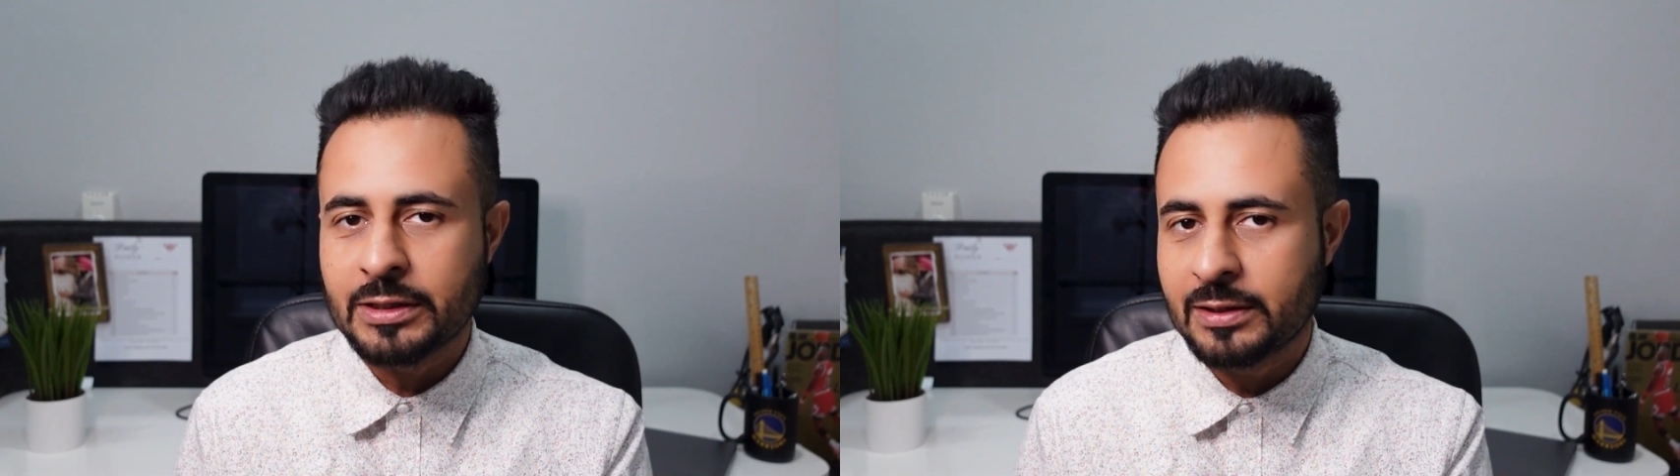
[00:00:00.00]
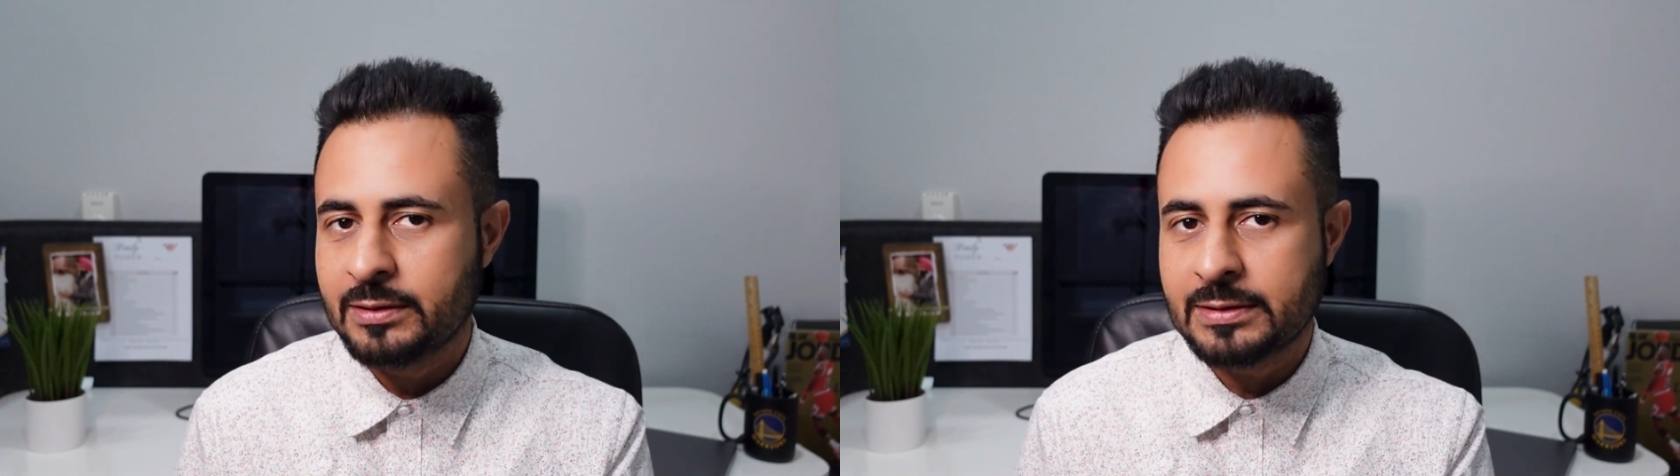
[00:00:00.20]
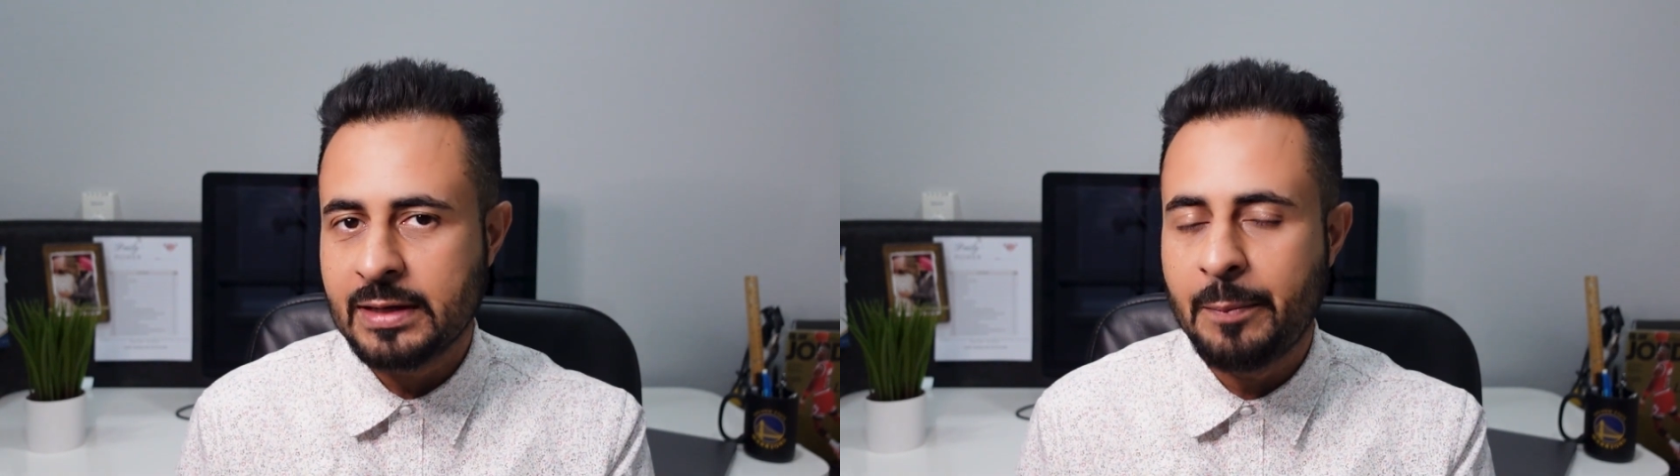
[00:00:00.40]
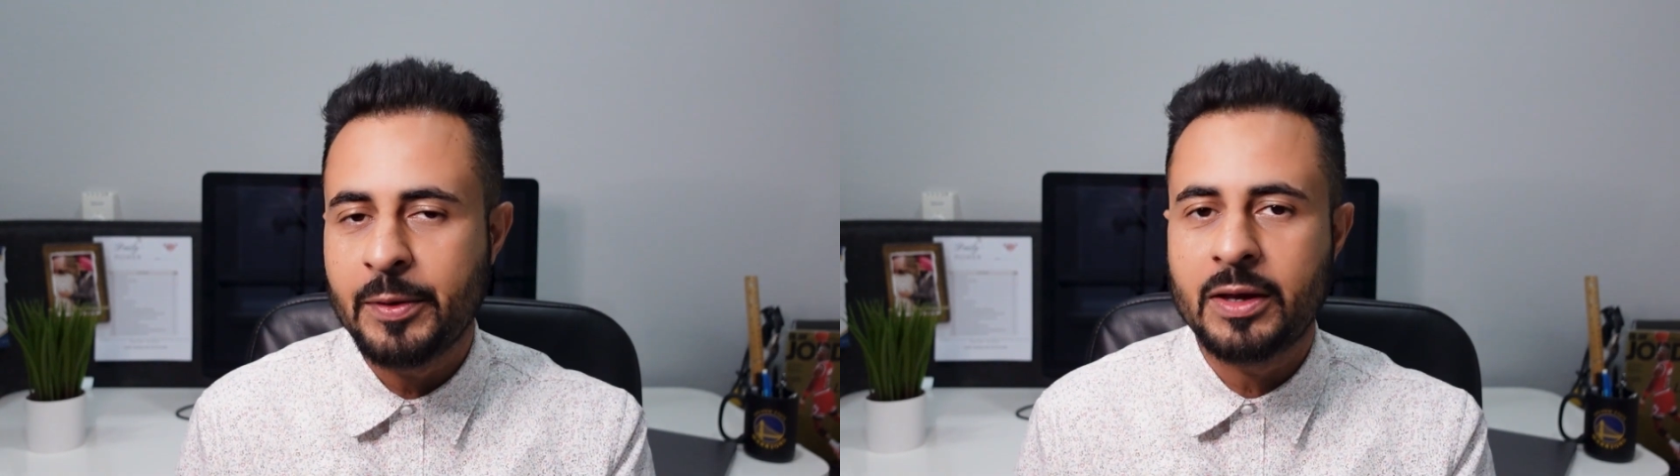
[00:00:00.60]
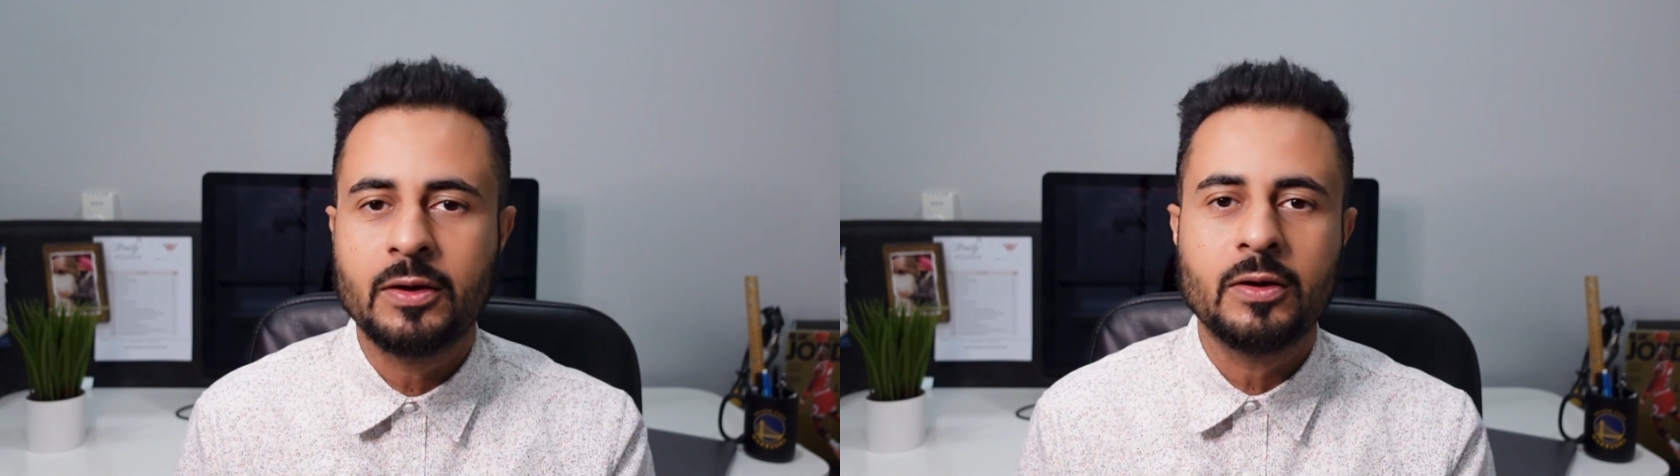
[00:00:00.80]
into this
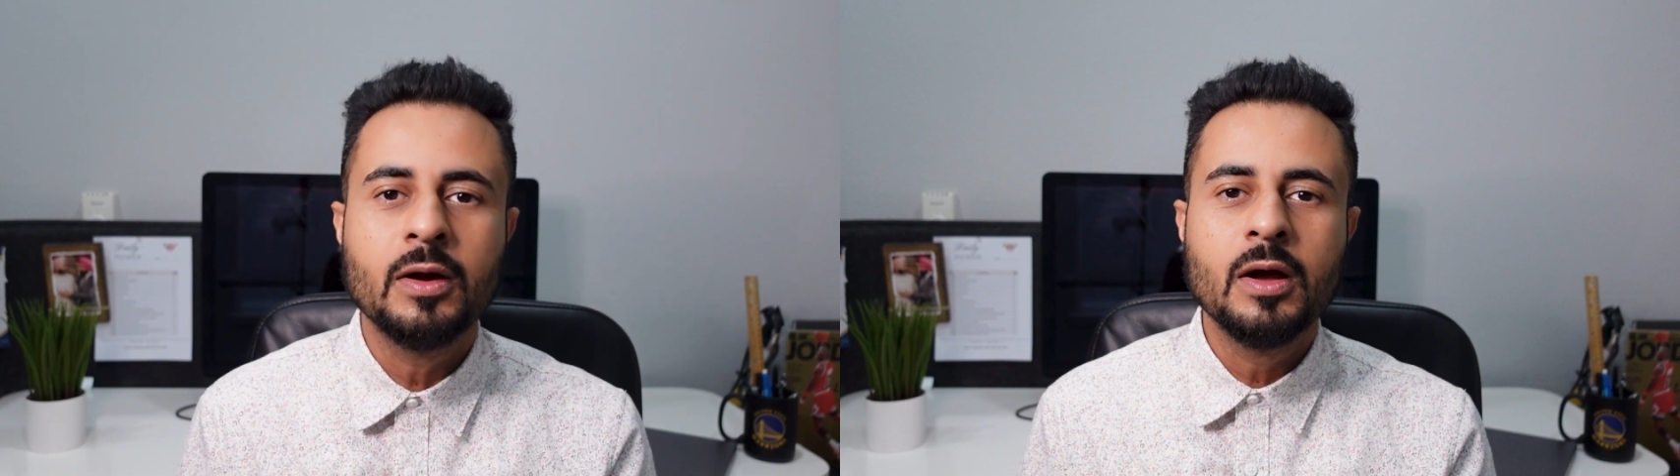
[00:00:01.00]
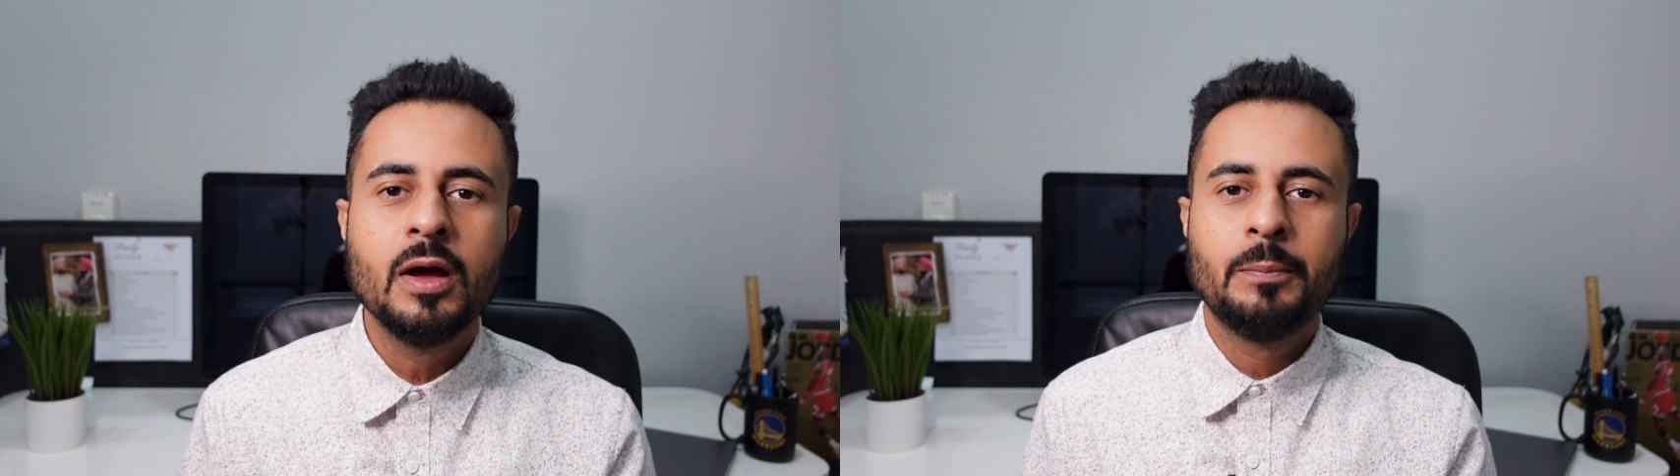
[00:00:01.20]
topic here,